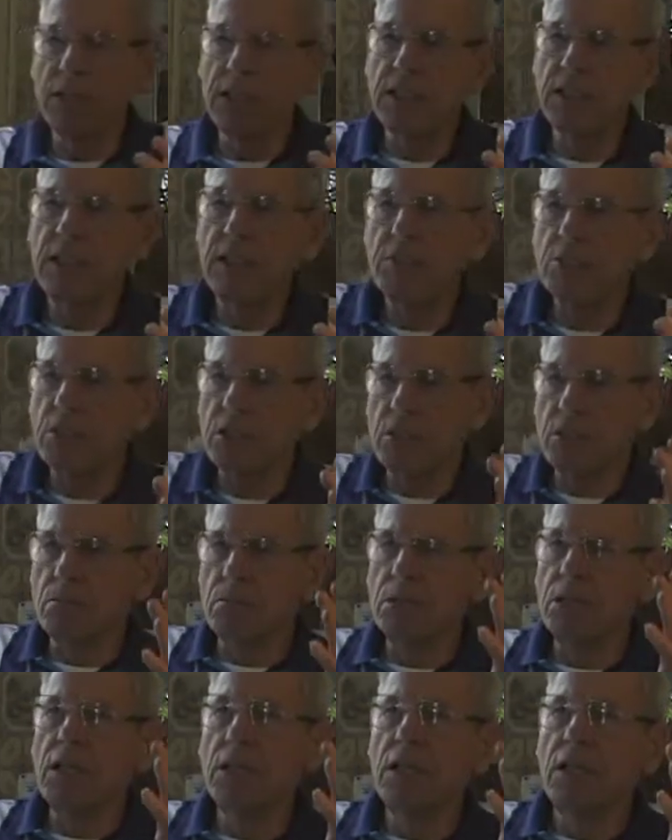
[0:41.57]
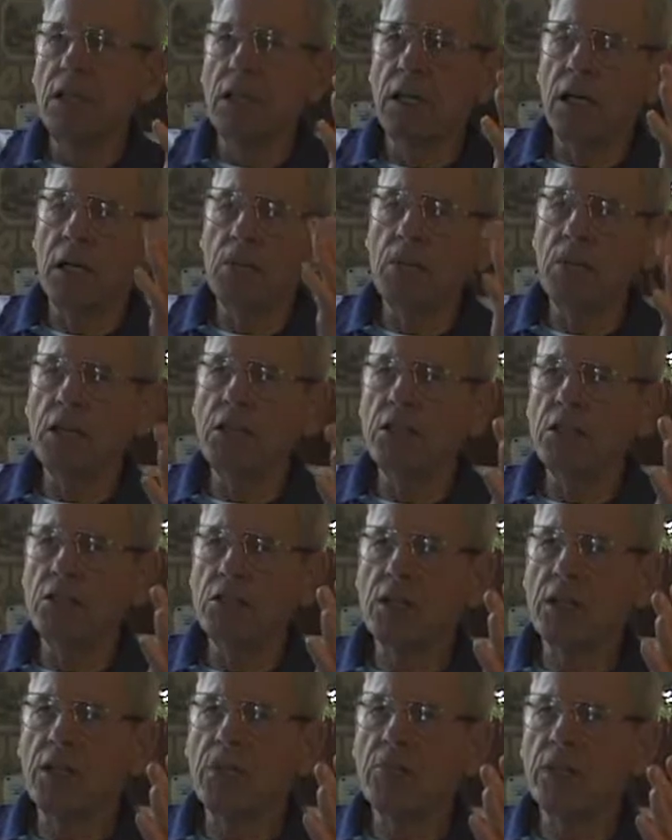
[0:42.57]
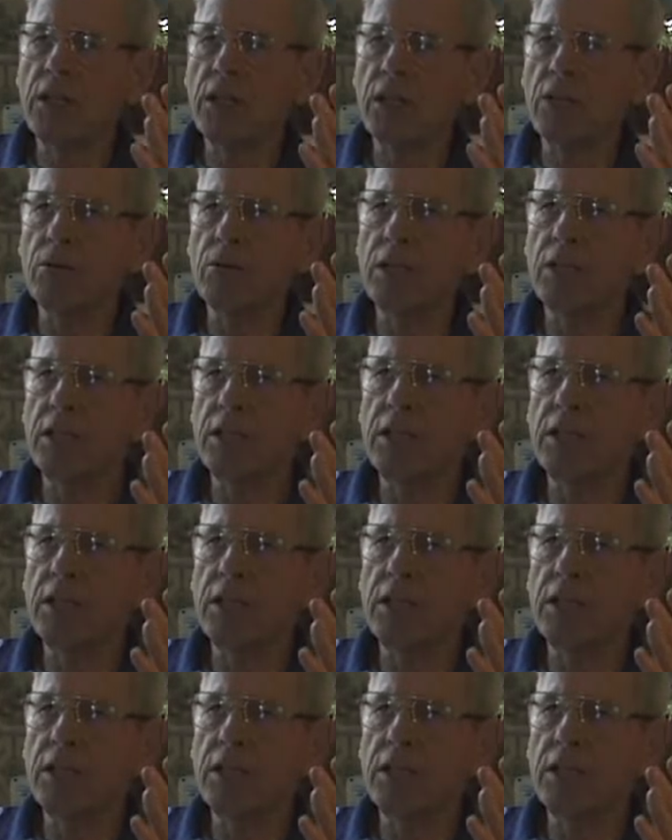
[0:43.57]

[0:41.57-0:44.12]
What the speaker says: taped some, and I'm ready to type another one,